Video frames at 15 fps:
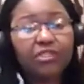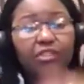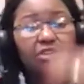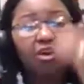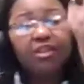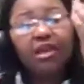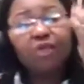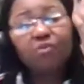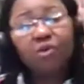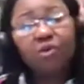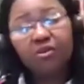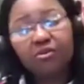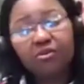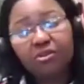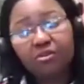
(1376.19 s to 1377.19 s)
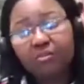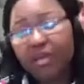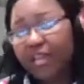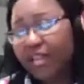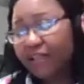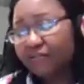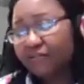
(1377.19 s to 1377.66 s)
The other one on
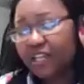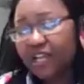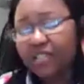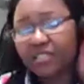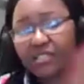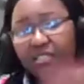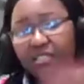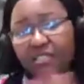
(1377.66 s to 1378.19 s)
my left hand